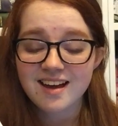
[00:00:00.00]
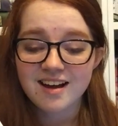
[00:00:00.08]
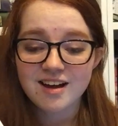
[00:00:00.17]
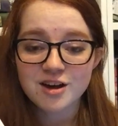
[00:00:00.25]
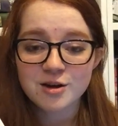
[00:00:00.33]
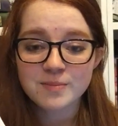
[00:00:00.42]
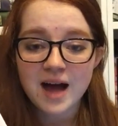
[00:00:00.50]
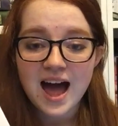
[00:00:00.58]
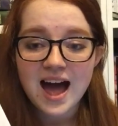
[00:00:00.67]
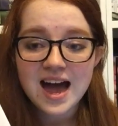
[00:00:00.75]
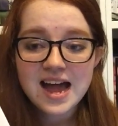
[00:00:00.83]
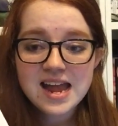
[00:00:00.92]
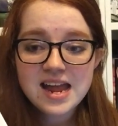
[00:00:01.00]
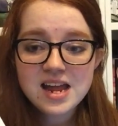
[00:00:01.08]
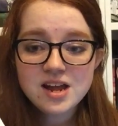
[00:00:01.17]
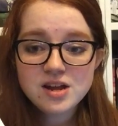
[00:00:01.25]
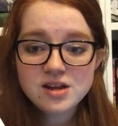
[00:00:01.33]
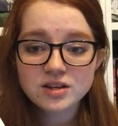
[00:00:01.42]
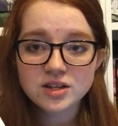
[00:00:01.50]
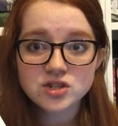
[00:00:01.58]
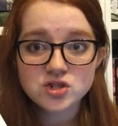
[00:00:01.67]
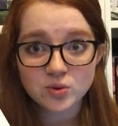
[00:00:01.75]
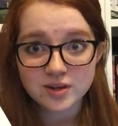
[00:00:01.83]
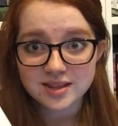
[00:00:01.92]
I
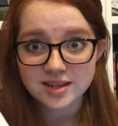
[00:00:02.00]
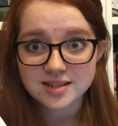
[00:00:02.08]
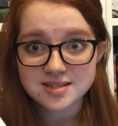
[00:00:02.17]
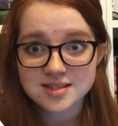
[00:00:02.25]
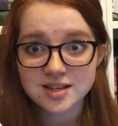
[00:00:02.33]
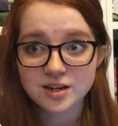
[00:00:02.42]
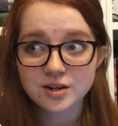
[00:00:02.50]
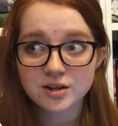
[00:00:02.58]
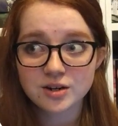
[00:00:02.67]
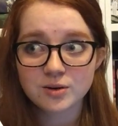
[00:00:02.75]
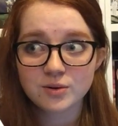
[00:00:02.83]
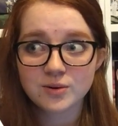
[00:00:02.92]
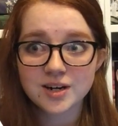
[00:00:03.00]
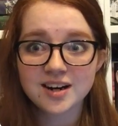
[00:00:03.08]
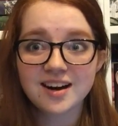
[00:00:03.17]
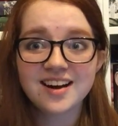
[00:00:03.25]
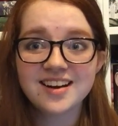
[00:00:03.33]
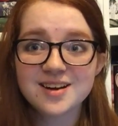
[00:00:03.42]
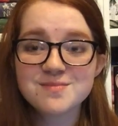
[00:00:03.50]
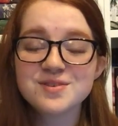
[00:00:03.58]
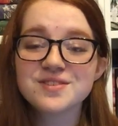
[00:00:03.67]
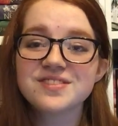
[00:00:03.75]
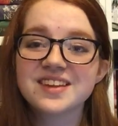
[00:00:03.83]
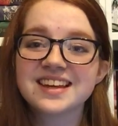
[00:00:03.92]
enjoyed this. There were a number
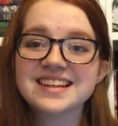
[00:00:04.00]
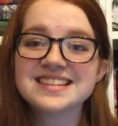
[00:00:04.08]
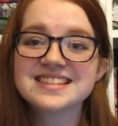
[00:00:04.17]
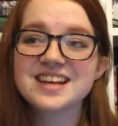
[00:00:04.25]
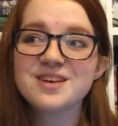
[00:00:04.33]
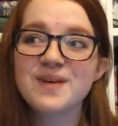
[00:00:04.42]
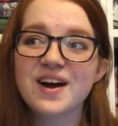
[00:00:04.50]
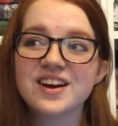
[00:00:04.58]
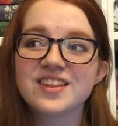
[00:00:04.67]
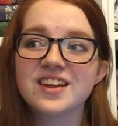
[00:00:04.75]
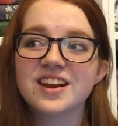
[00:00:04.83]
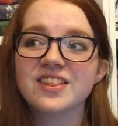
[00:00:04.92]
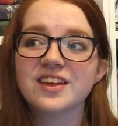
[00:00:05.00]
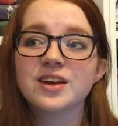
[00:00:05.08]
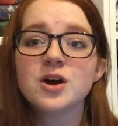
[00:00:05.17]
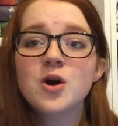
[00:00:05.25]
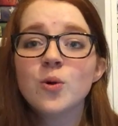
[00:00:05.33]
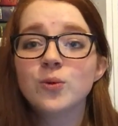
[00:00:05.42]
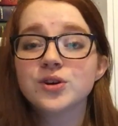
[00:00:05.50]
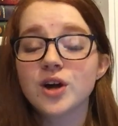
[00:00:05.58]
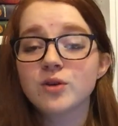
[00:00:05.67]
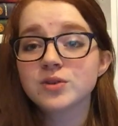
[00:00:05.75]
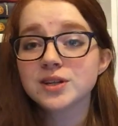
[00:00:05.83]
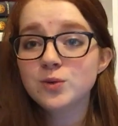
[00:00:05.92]
of things about it that I think were
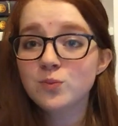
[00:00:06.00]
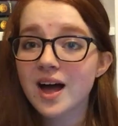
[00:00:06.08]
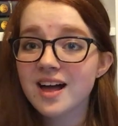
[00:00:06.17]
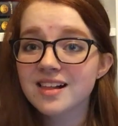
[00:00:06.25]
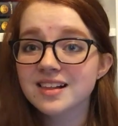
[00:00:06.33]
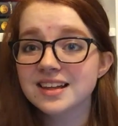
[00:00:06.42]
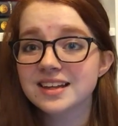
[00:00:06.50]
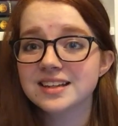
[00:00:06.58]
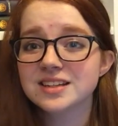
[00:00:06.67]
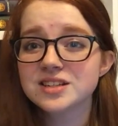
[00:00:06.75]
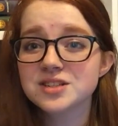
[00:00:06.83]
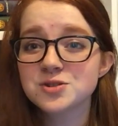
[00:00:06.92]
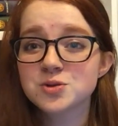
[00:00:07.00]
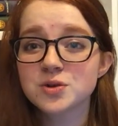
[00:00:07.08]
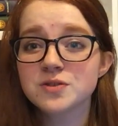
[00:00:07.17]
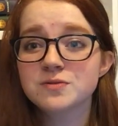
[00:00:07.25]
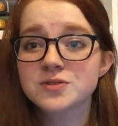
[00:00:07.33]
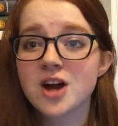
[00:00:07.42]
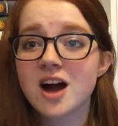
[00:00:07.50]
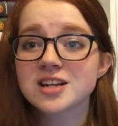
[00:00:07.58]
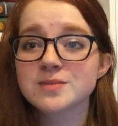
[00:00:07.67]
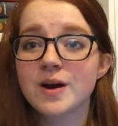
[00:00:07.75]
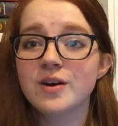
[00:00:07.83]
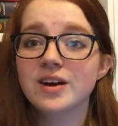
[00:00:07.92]
done really well. It sort of talked
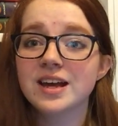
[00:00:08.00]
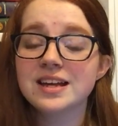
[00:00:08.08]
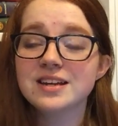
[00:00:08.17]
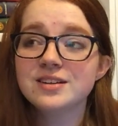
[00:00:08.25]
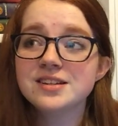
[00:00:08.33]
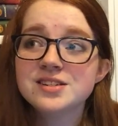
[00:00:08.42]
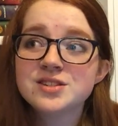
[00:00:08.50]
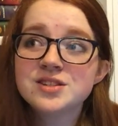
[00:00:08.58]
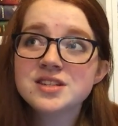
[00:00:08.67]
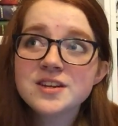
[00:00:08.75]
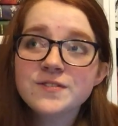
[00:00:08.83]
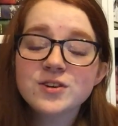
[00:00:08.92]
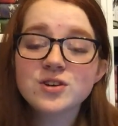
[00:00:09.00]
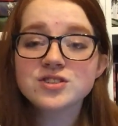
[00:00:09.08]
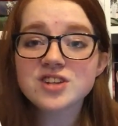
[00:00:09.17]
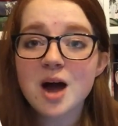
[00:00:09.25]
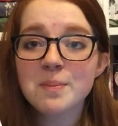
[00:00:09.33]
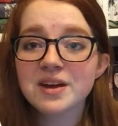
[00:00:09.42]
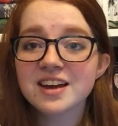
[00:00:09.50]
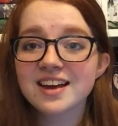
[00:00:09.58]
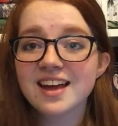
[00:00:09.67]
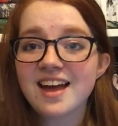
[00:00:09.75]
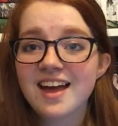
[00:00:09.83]
about a difficult topic